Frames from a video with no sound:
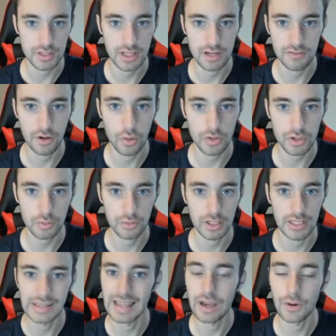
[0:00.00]
The NFL wasn't
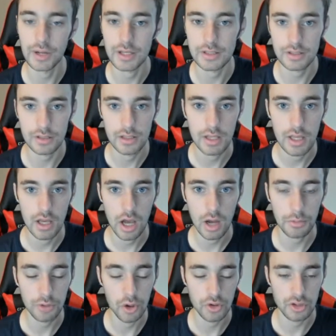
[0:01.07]
really allowing us a
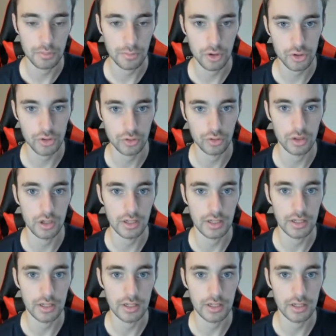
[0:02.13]
up close and personal look.